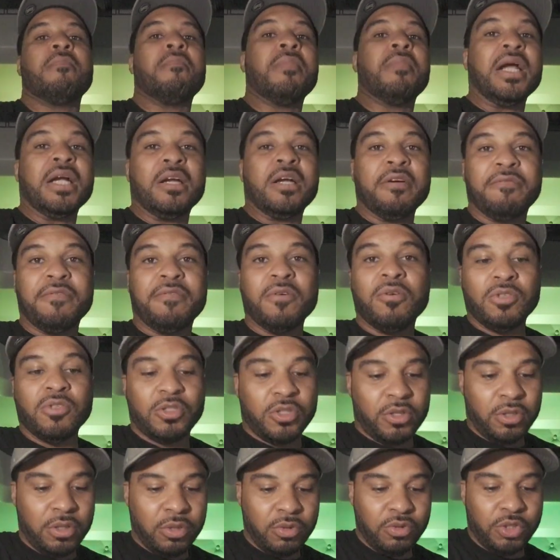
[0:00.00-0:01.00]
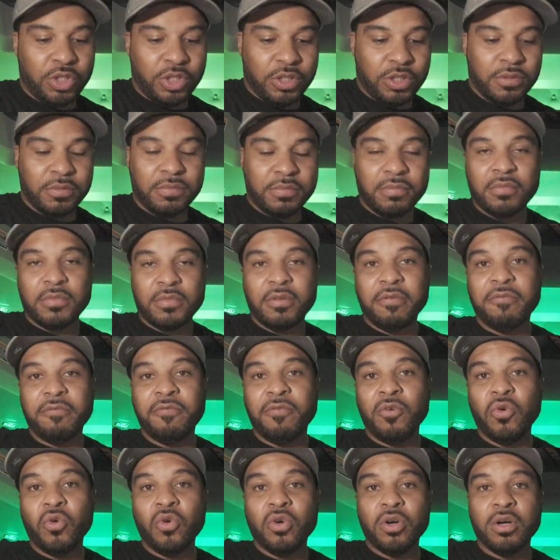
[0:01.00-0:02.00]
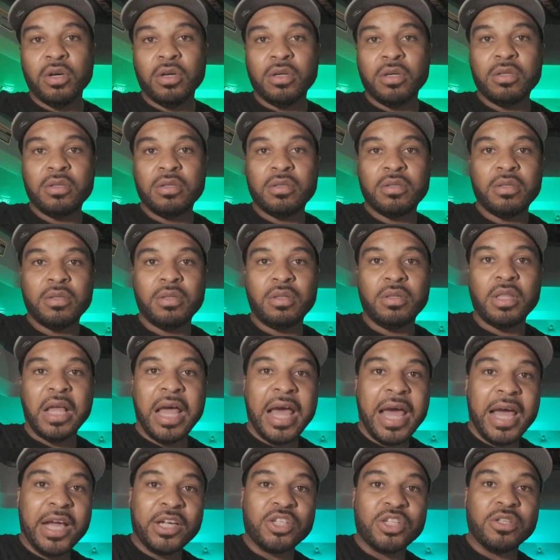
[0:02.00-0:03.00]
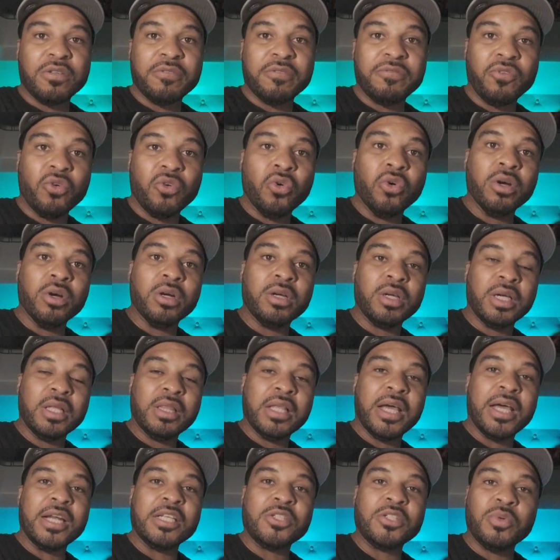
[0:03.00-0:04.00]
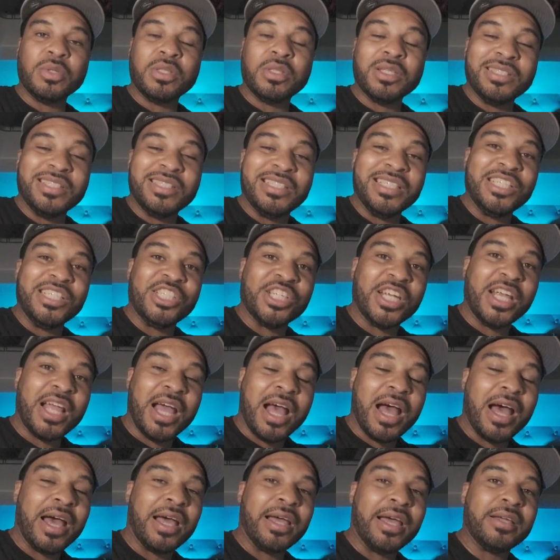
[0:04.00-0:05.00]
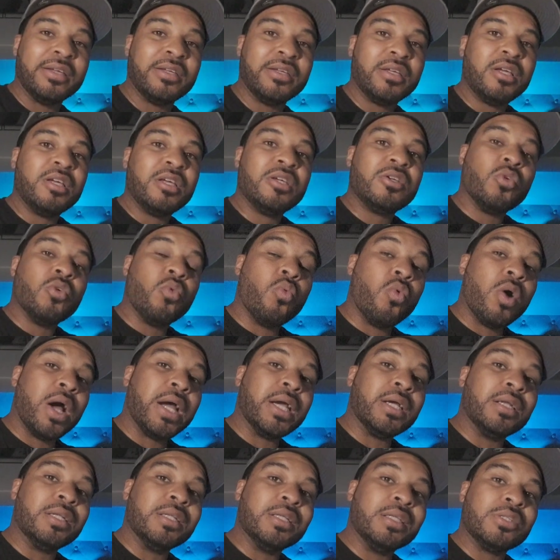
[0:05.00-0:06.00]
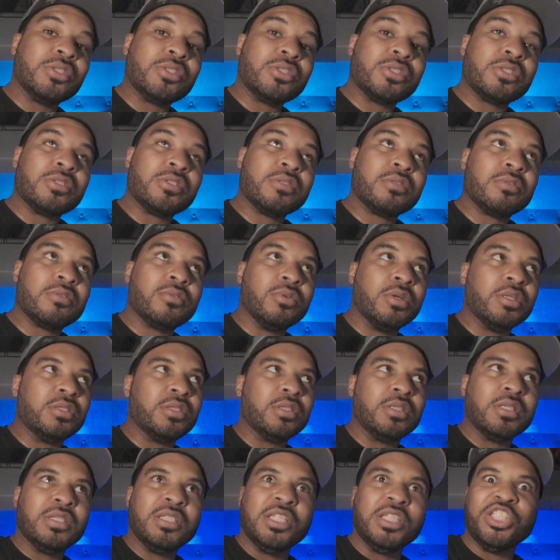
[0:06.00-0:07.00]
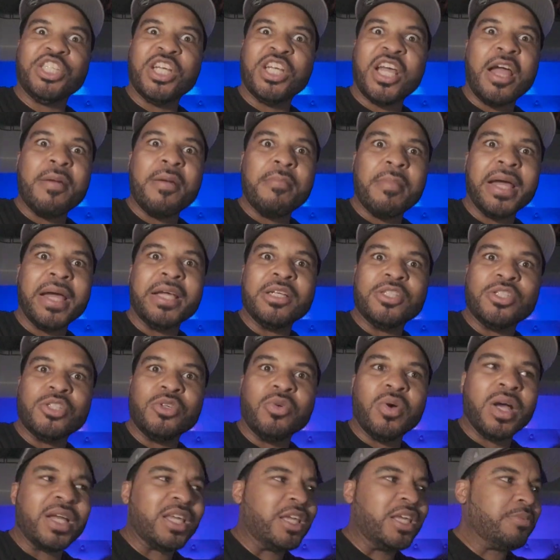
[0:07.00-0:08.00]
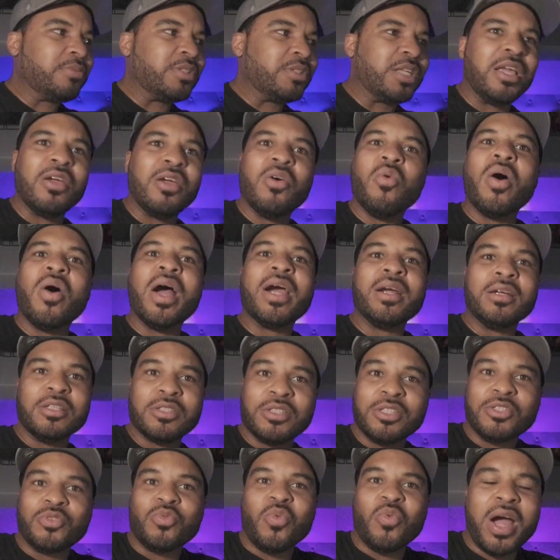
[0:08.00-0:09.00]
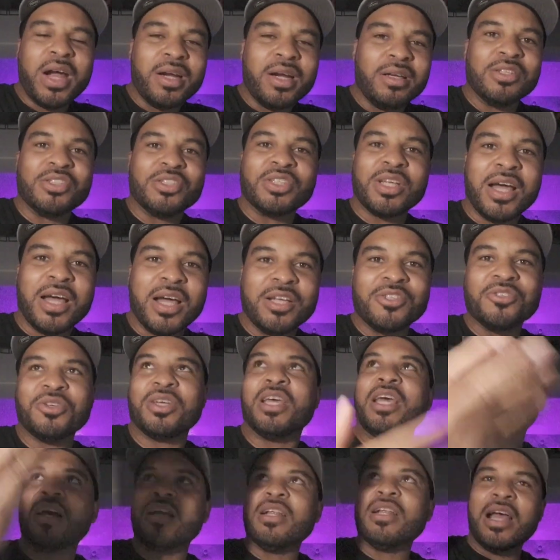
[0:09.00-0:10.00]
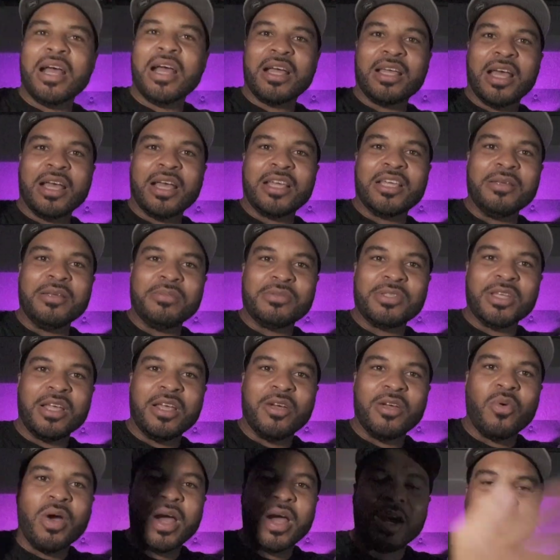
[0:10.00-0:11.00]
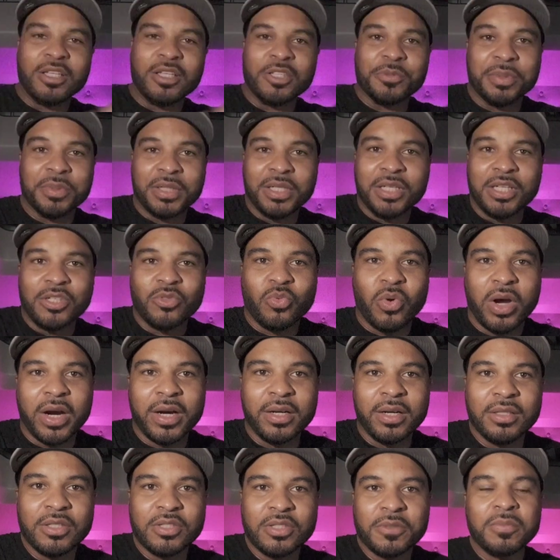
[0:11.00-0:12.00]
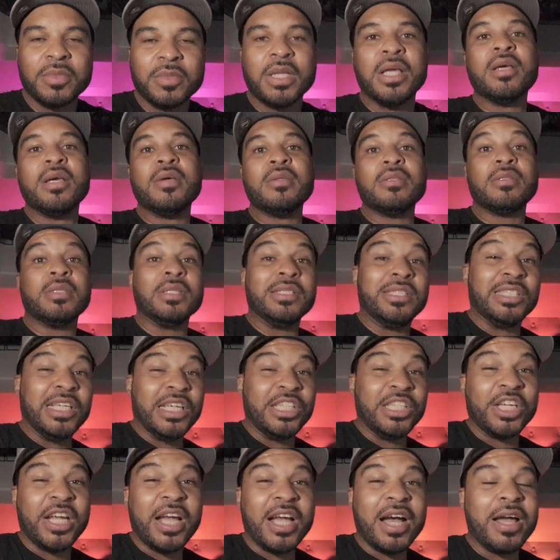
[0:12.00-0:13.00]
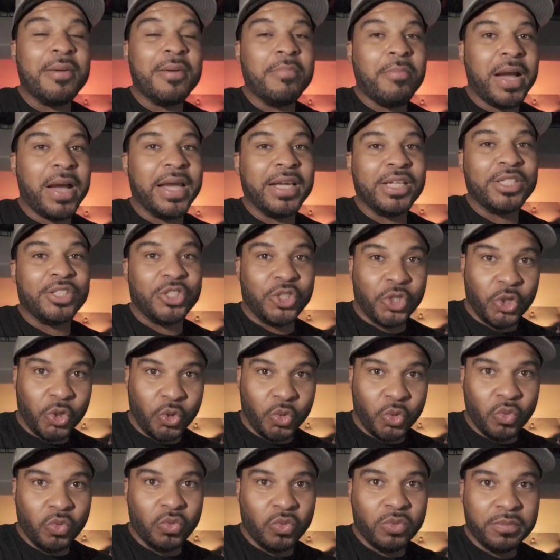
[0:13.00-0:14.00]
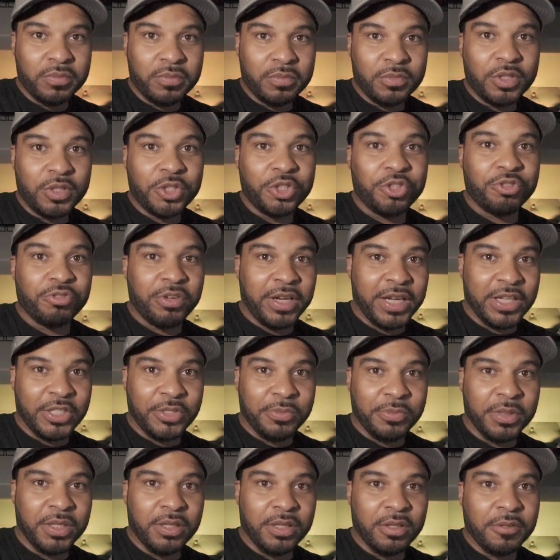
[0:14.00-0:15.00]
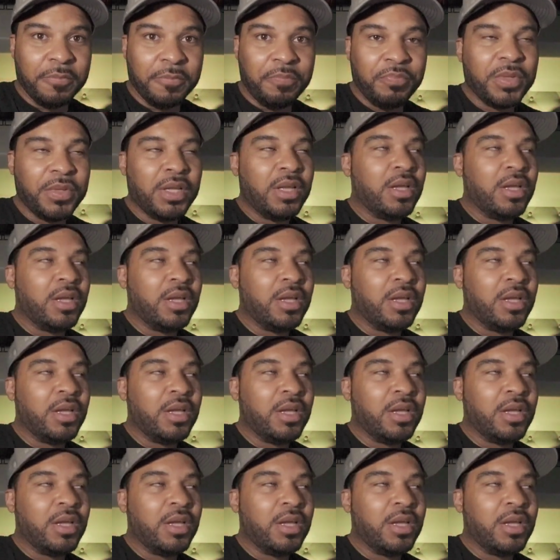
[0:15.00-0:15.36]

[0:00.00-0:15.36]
microphone solution for the Action 4, and that is with the DJI wireless, what is it, the DJI Mic 2. I keep saying wireless, it's wireless, guys, okay? I keep saying wireless, but it is wireless. The DJI Mic 2 transmitter.